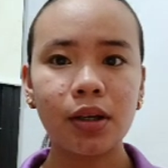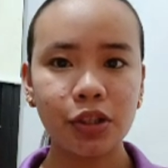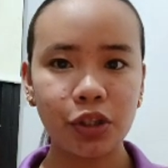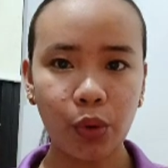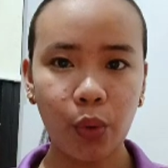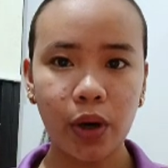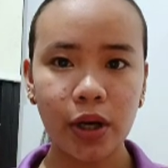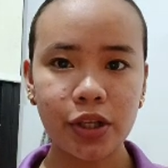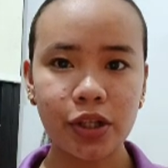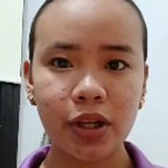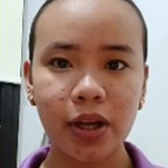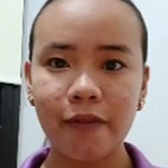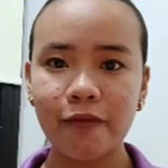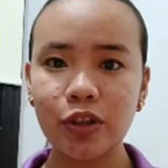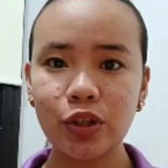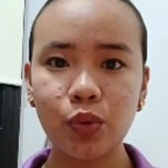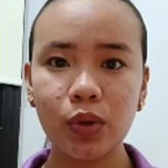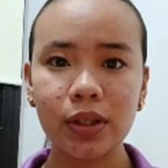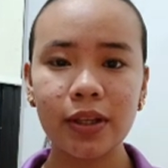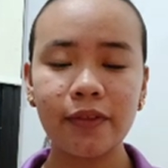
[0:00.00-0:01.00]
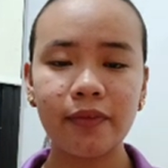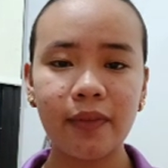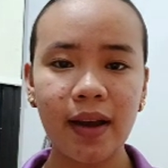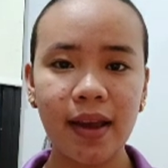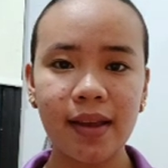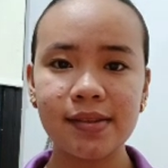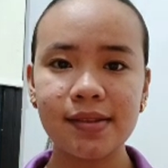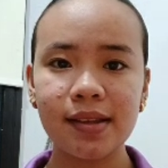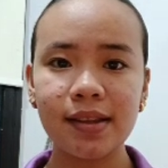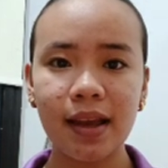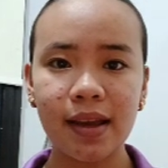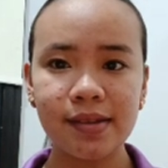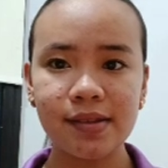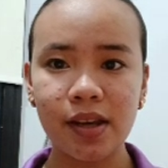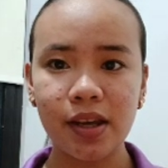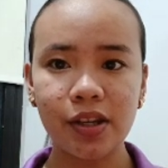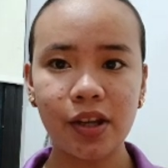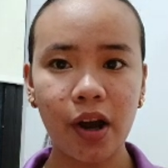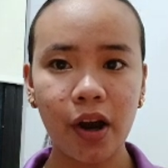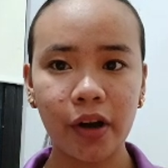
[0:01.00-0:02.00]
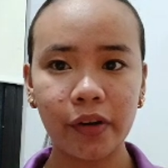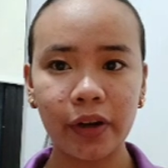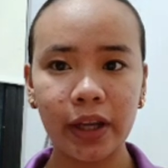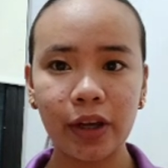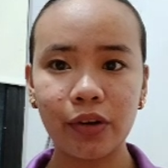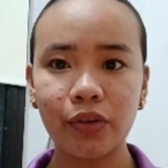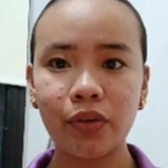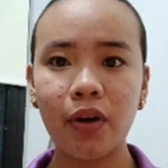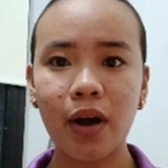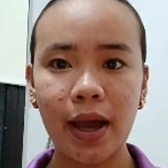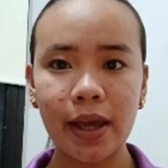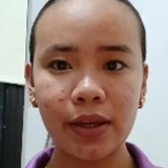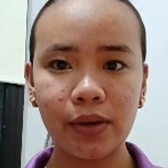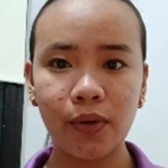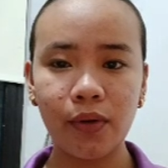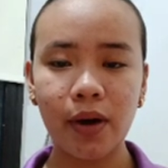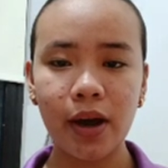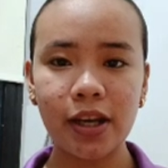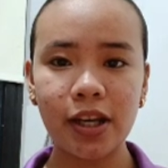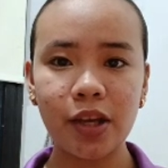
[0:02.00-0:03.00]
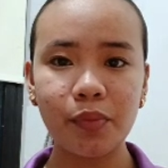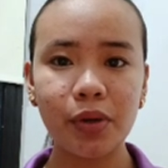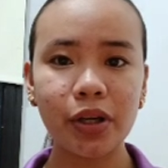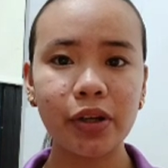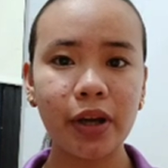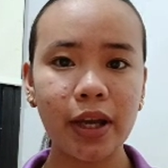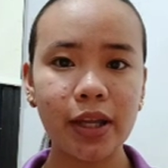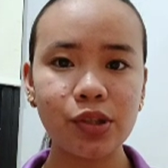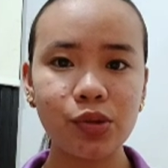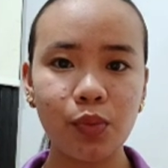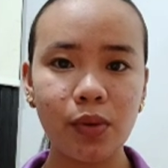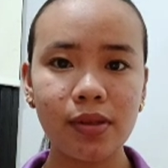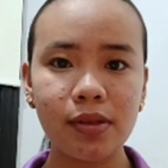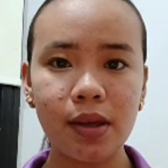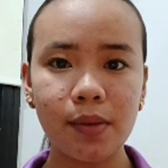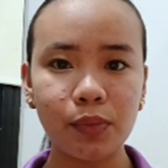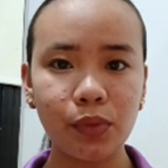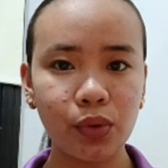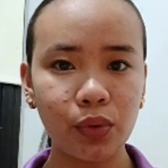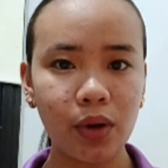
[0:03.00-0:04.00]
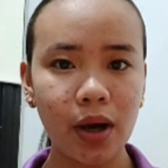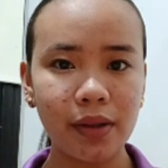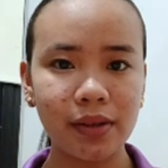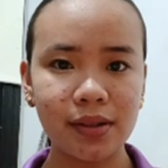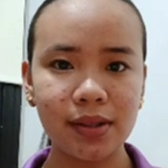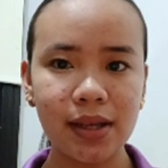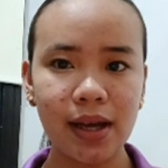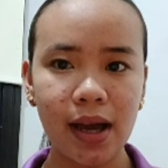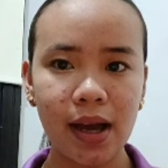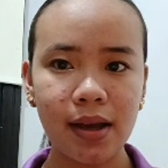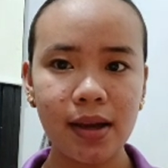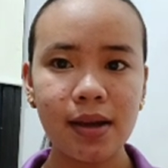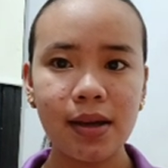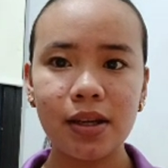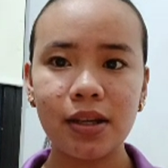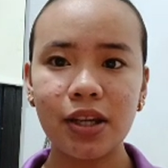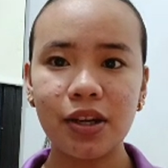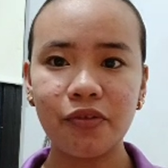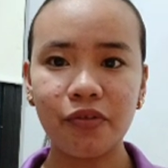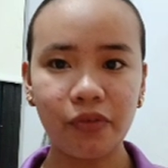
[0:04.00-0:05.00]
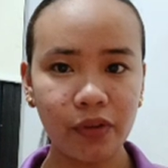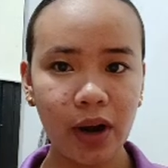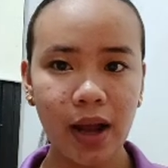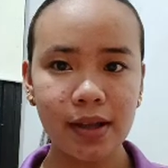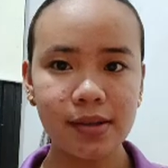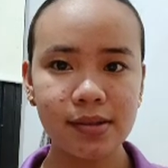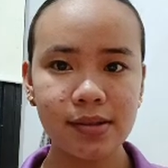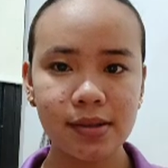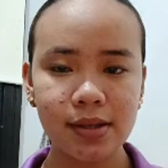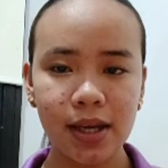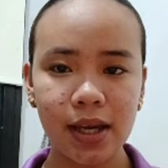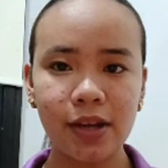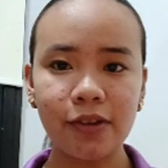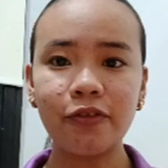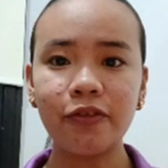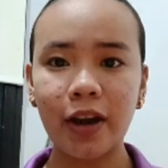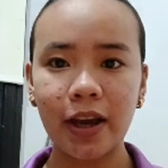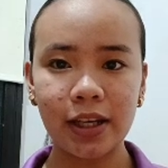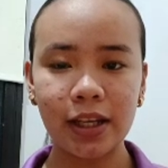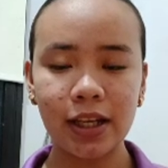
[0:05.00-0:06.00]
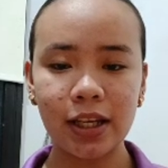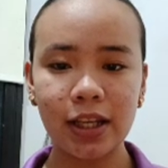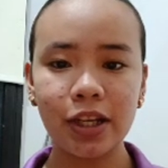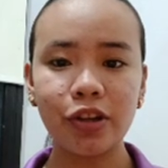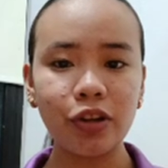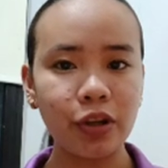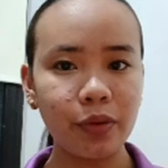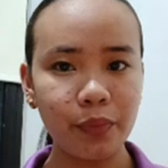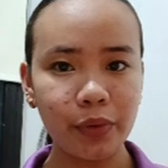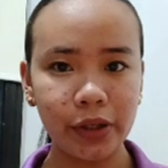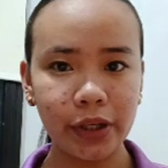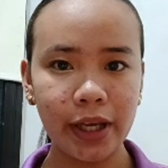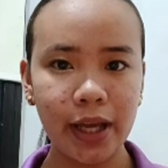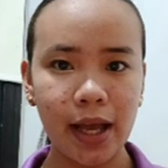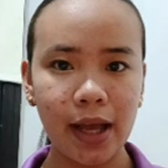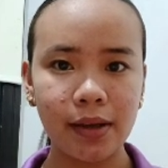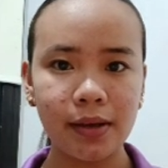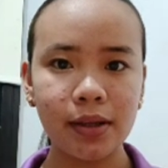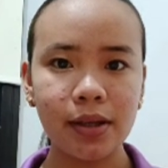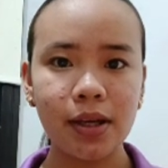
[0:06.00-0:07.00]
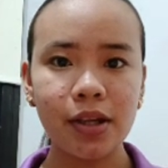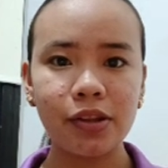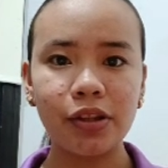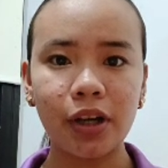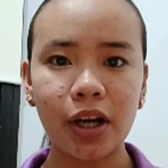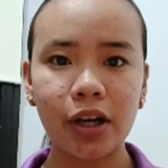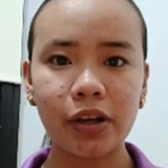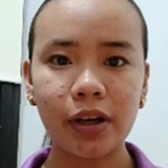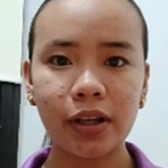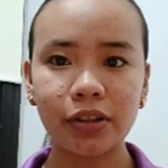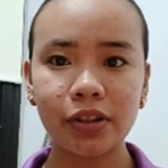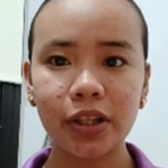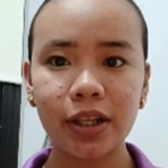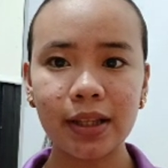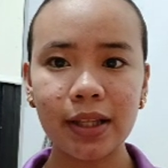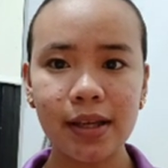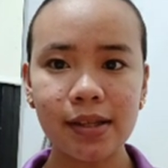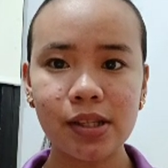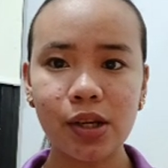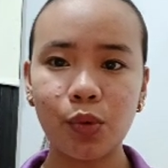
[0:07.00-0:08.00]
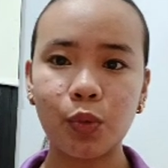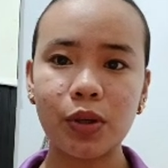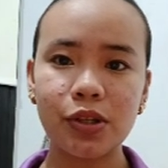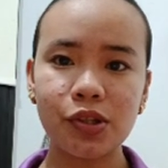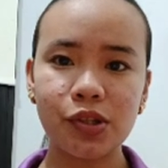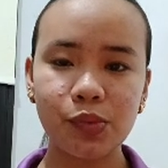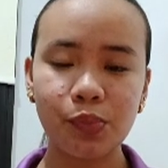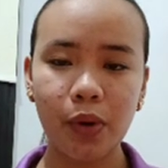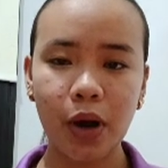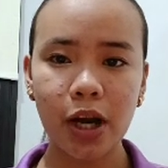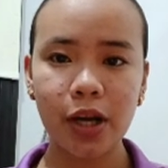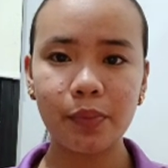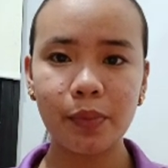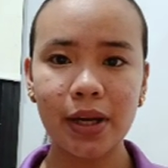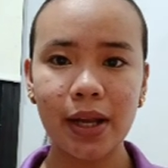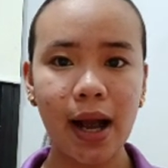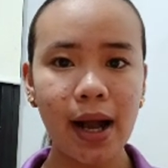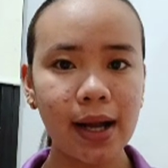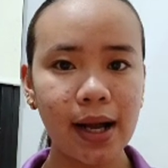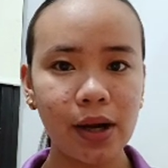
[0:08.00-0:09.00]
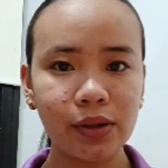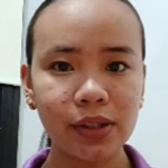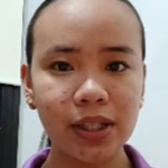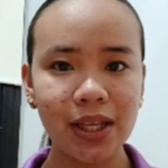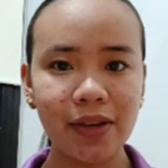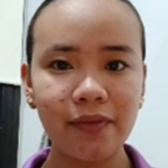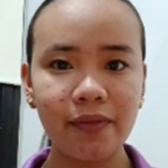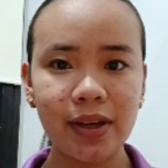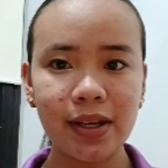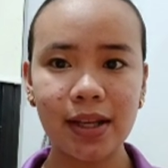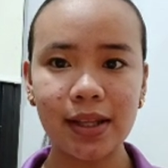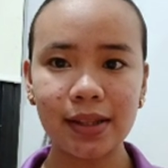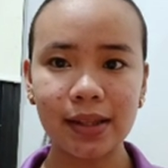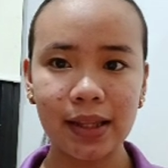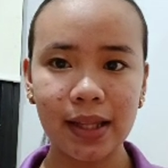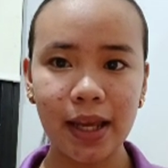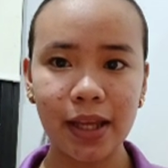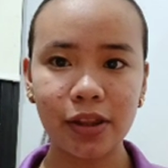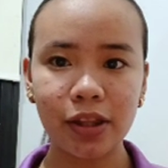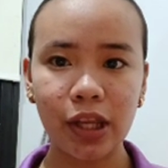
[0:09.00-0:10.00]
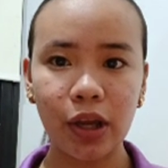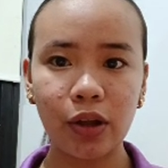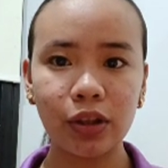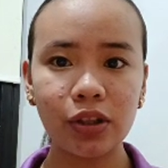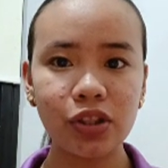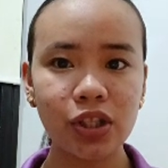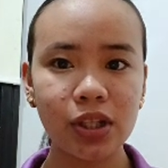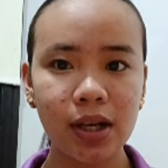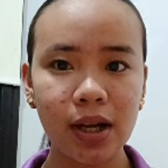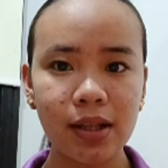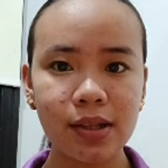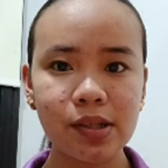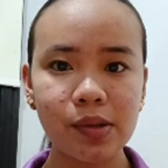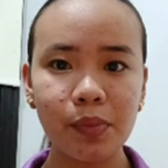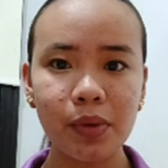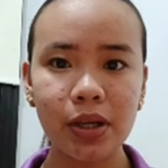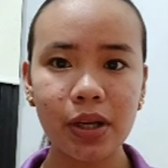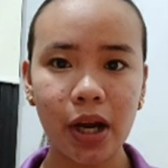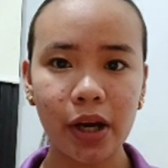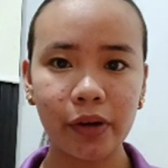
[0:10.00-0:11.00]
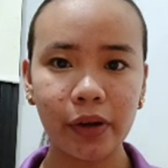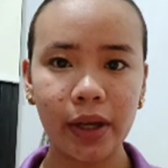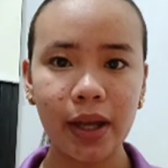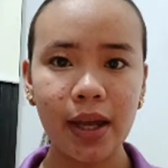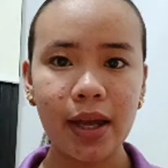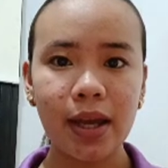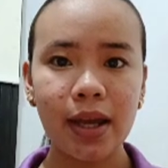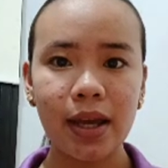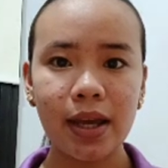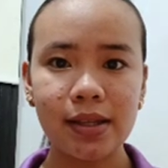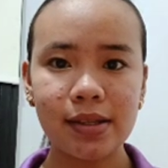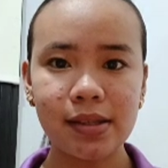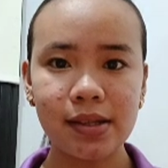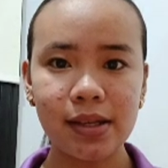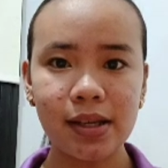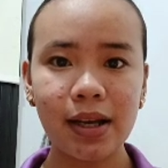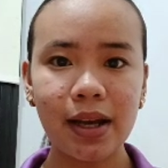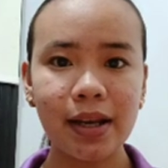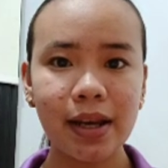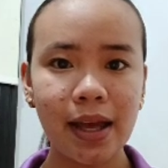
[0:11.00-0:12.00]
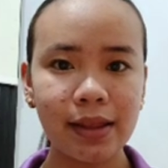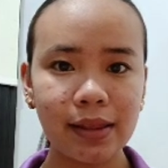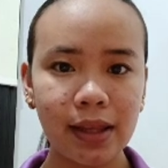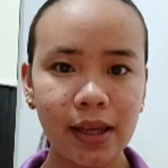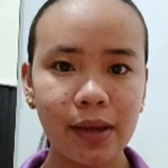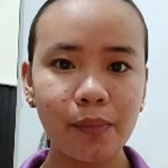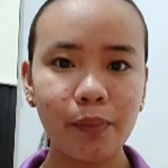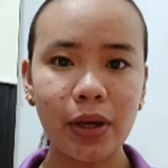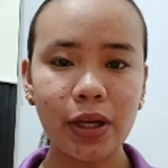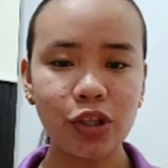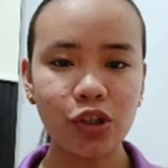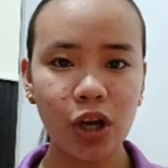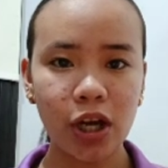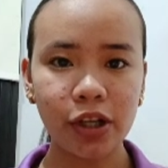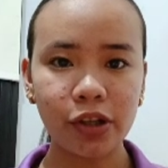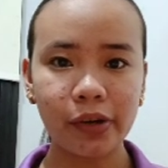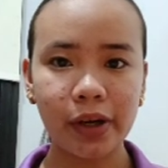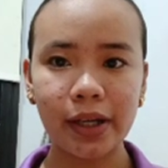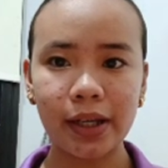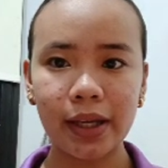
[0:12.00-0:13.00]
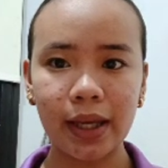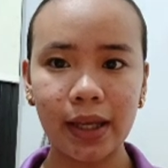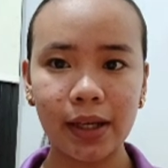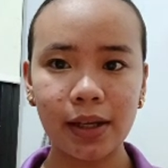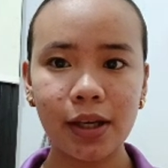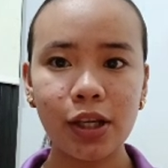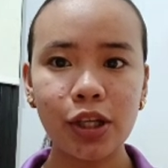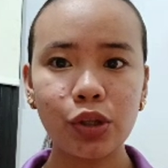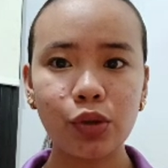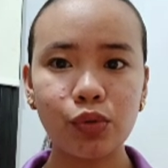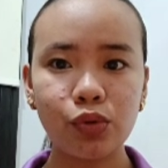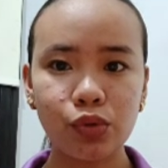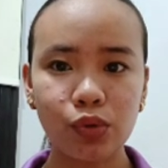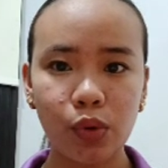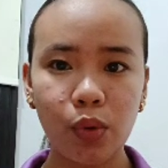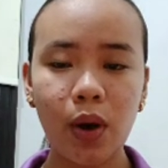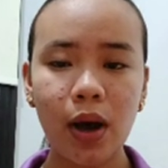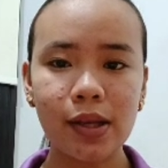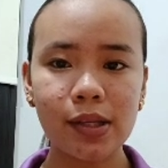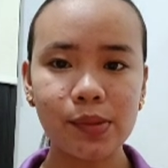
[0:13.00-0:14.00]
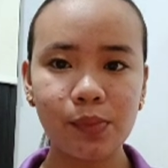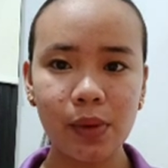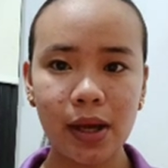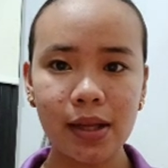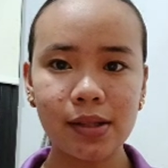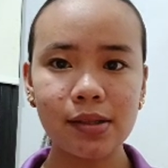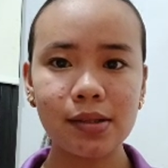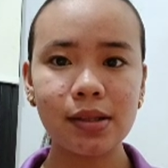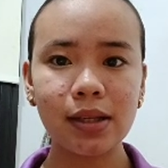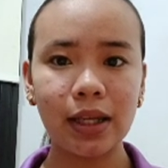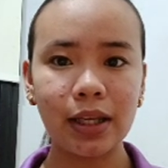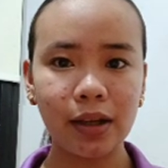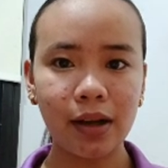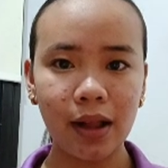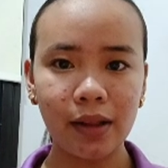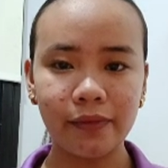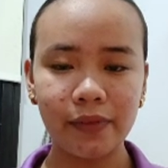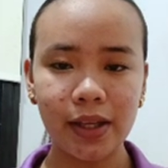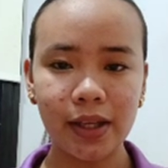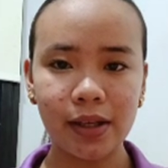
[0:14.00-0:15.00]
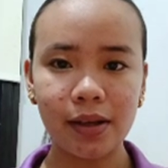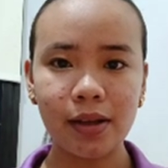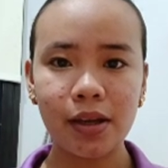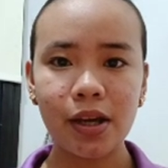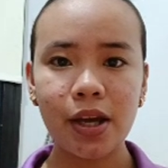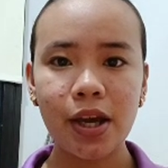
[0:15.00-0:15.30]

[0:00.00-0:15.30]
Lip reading: George eventually finds Eliza and Harry in Ohio and immigrates with them to Canada, then France, and finally Liberia. The character Eliza was inspired by an account given at Lane Theological Seminary in Cincinnati by John Rankin to Stowe husbands in Calvin.